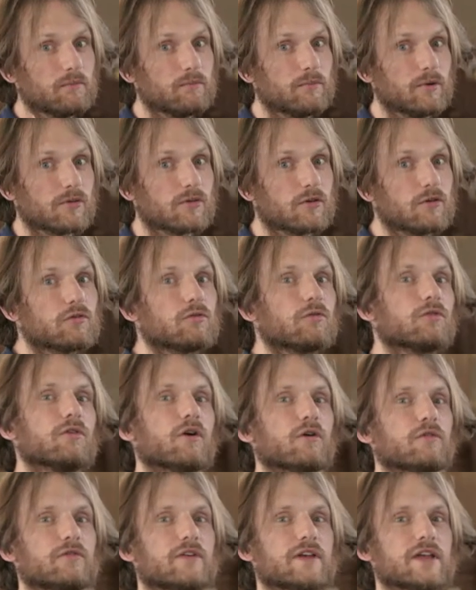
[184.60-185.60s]
But Zeus was
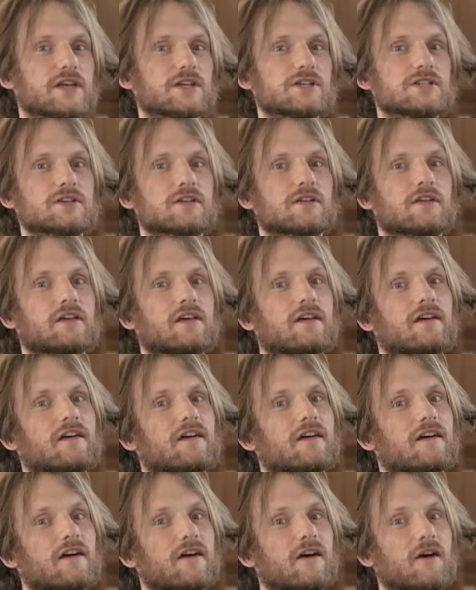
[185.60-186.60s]
not finished.
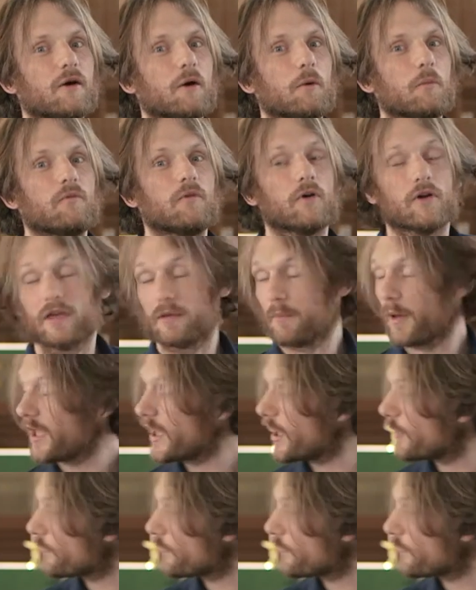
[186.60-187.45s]
For he may